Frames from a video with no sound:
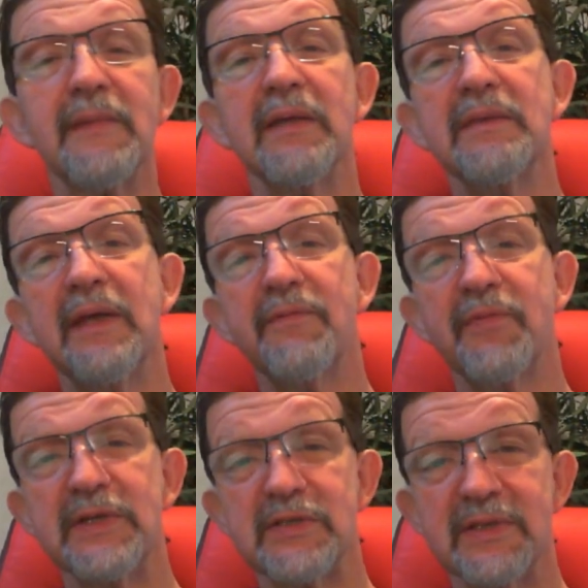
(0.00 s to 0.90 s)
than,
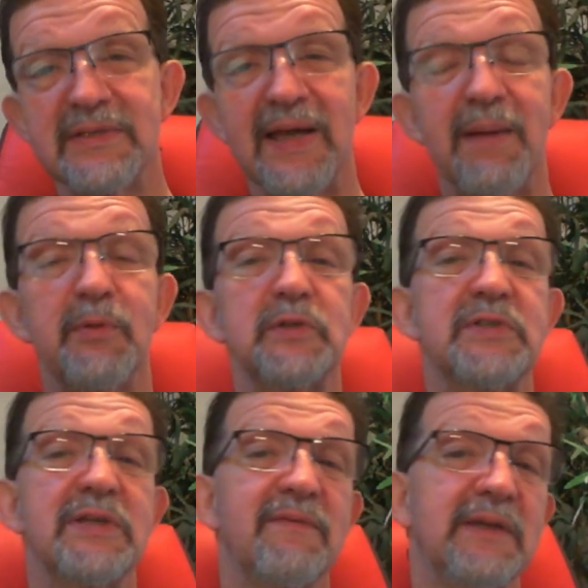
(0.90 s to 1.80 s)
for instance, Apple
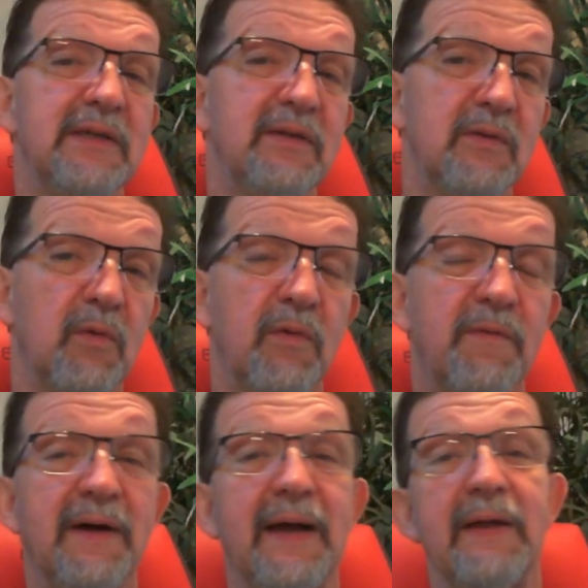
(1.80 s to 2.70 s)
TV or
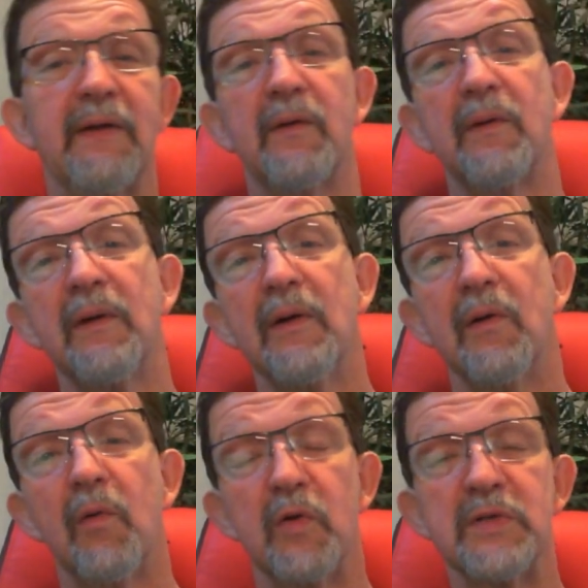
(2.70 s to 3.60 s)
Fire
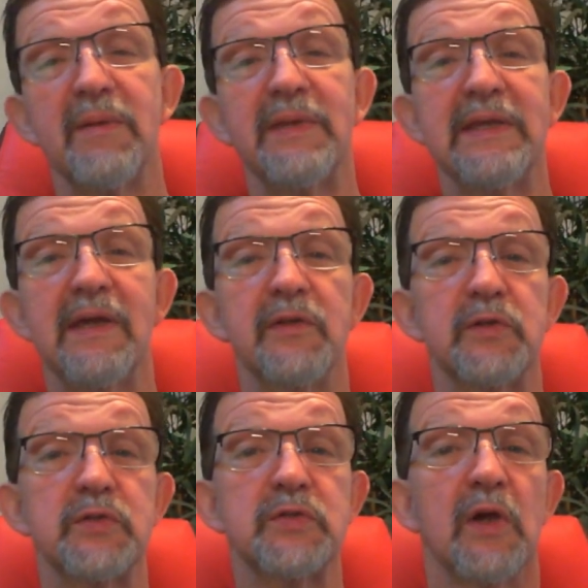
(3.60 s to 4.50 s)
or some of the
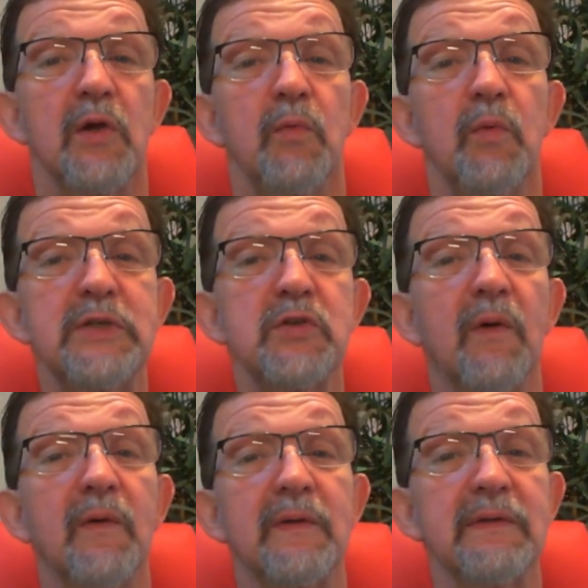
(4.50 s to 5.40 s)
others, which
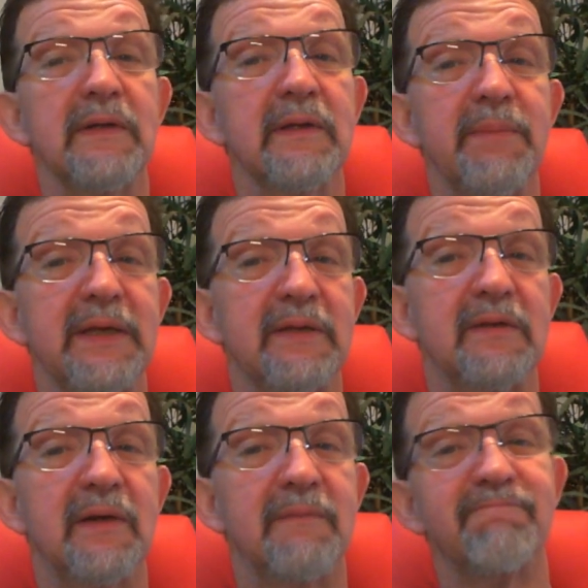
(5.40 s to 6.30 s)
are a little
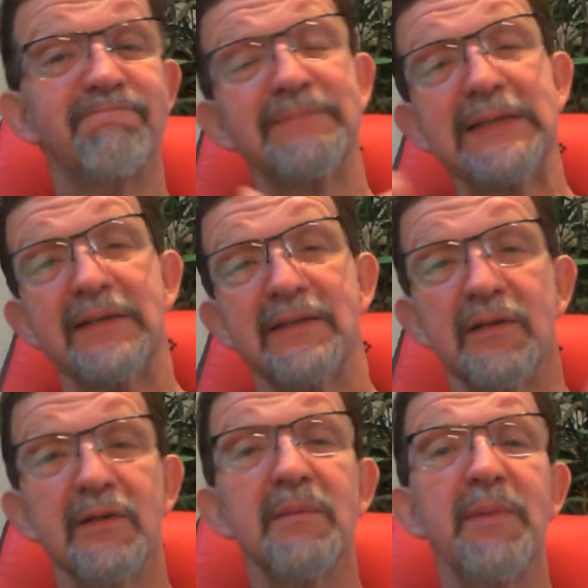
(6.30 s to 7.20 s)
bit
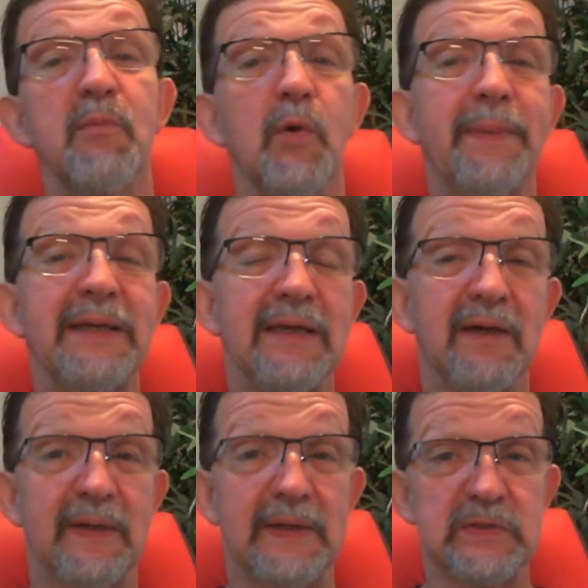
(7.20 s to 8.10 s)
they're a little bit more picky
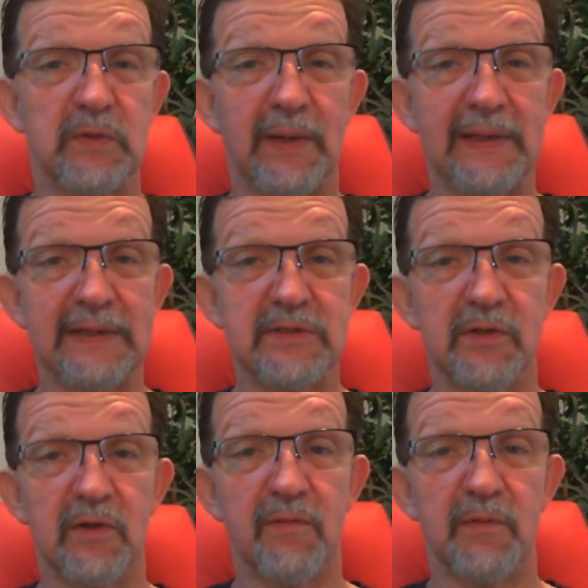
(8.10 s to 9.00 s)
on it. So I like to
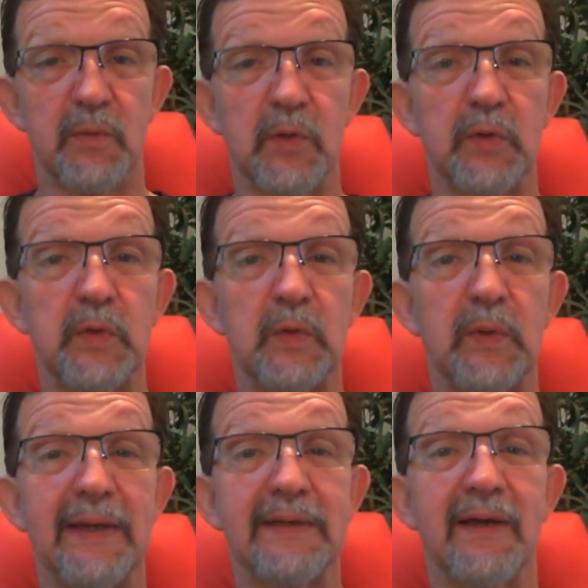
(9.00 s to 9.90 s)
go over Roku
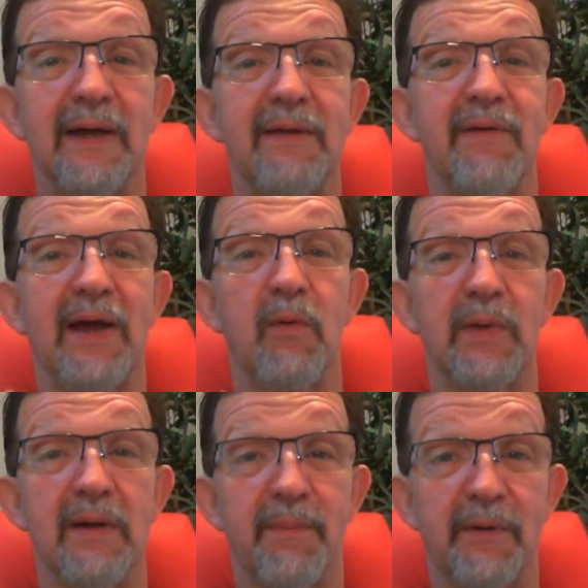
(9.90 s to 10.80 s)
and kind of how
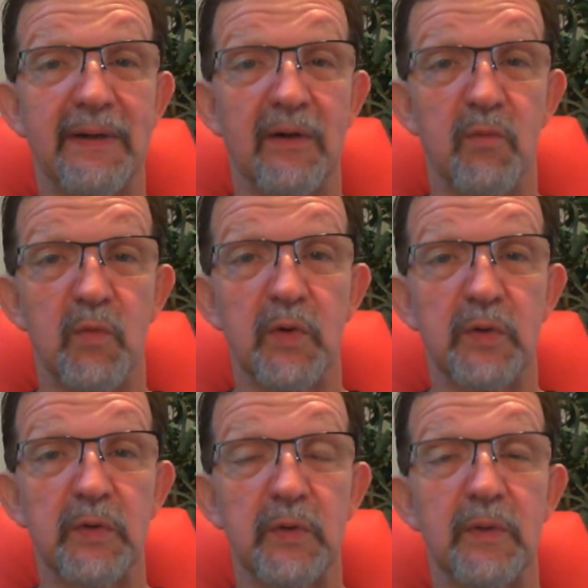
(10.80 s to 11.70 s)
we operate on
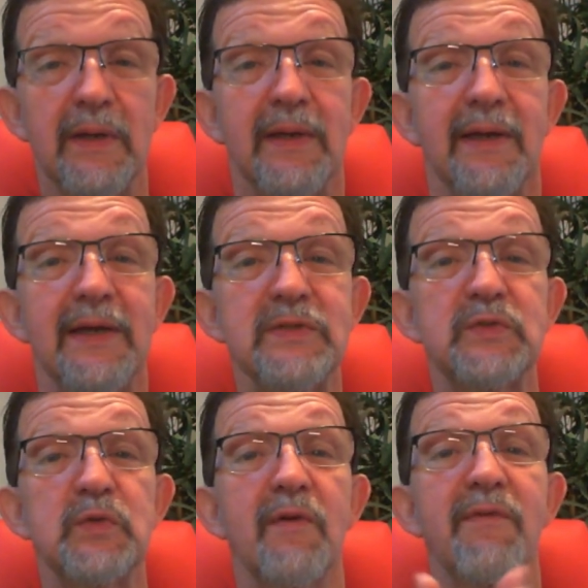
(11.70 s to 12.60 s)
Roku as
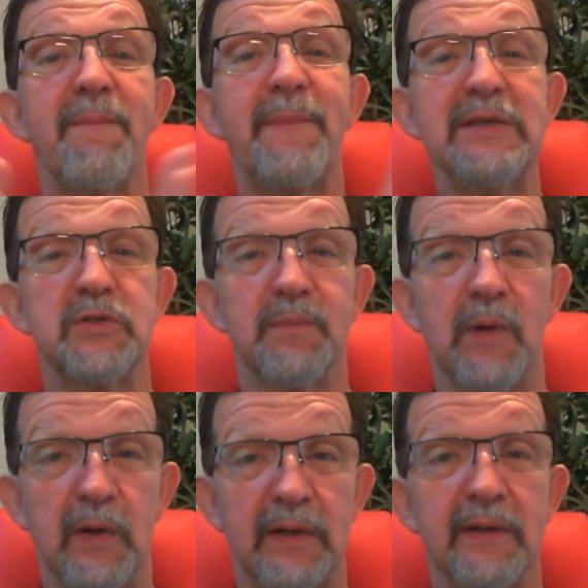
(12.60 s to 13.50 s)
sort of a
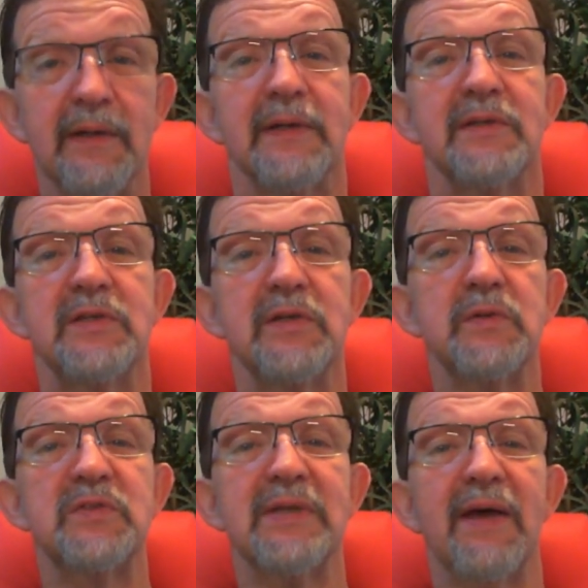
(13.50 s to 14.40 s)
benchmark
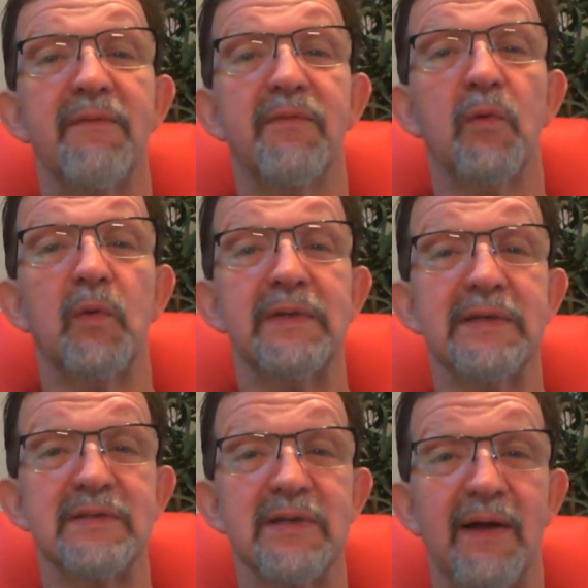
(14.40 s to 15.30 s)
to set for the
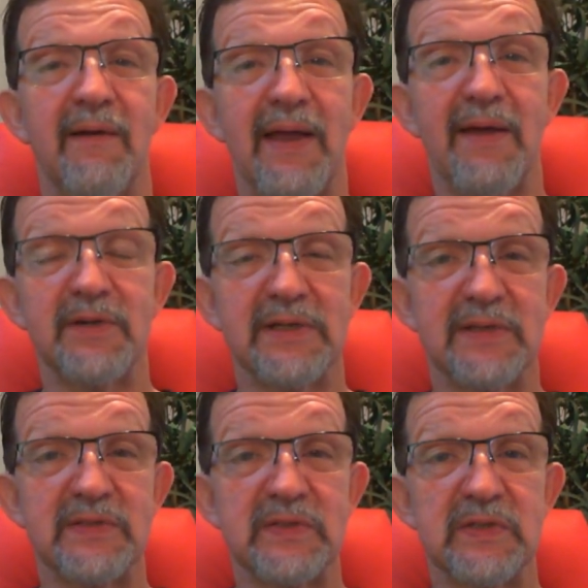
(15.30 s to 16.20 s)
entire
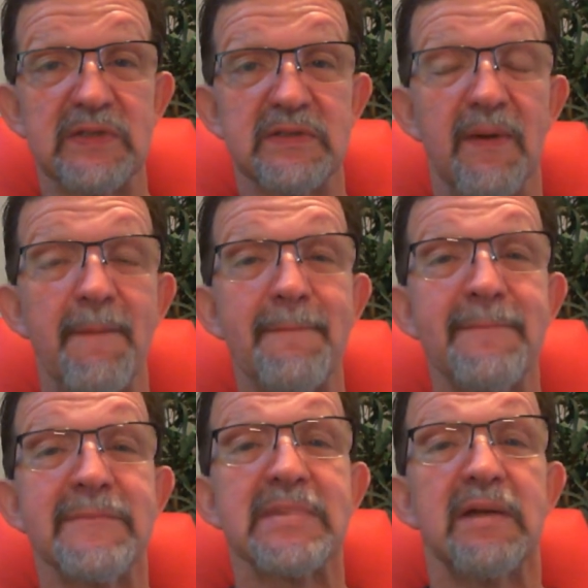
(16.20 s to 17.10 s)
advertising system.
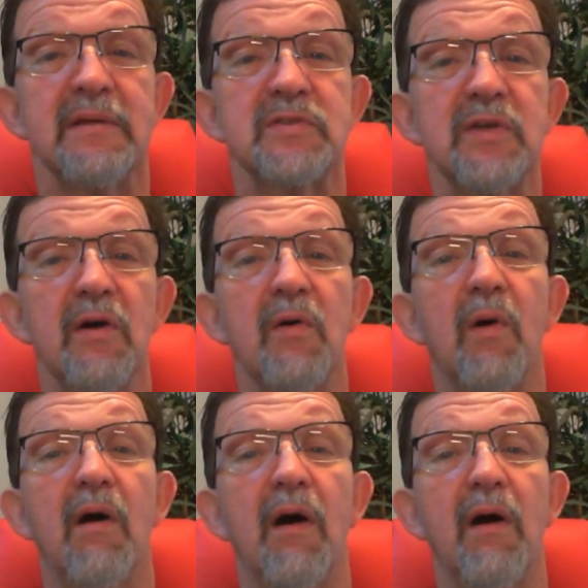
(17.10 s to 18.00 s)

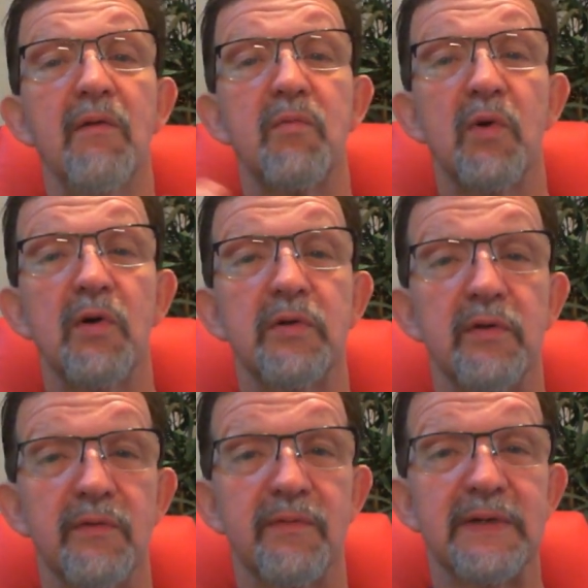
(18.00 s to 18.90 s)
So on
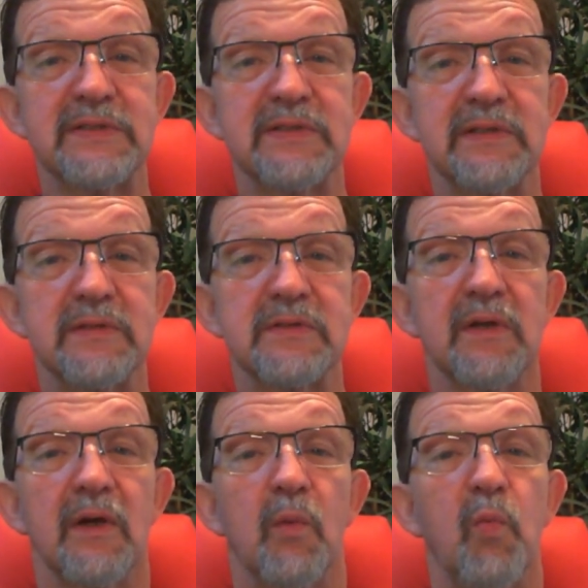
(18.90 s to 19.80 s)
Roku, for instance,
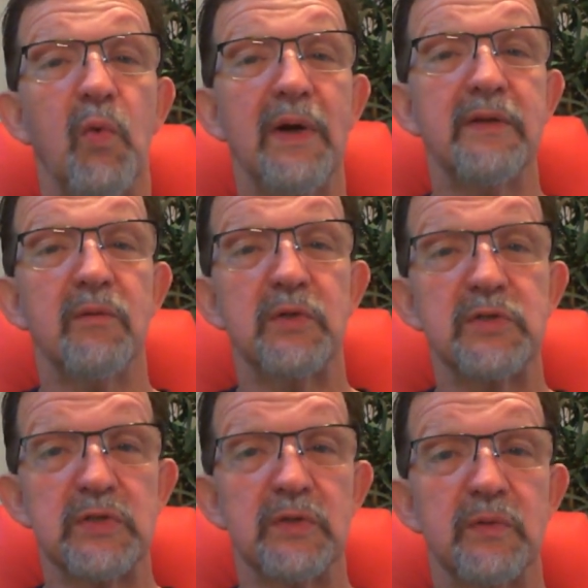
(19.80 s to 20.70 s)
what you would
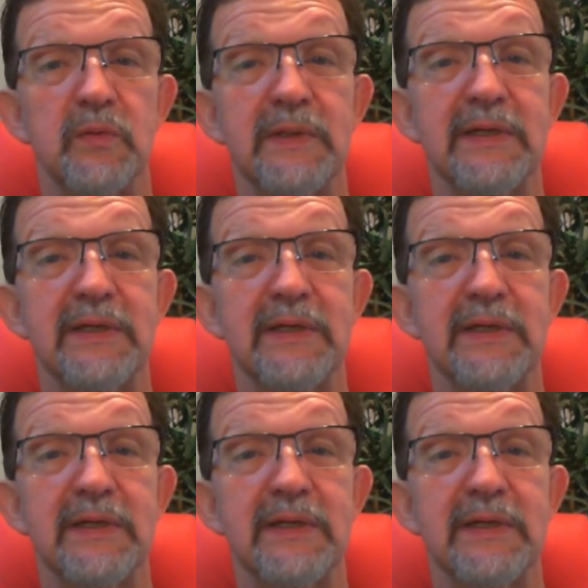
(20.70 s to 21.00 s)
do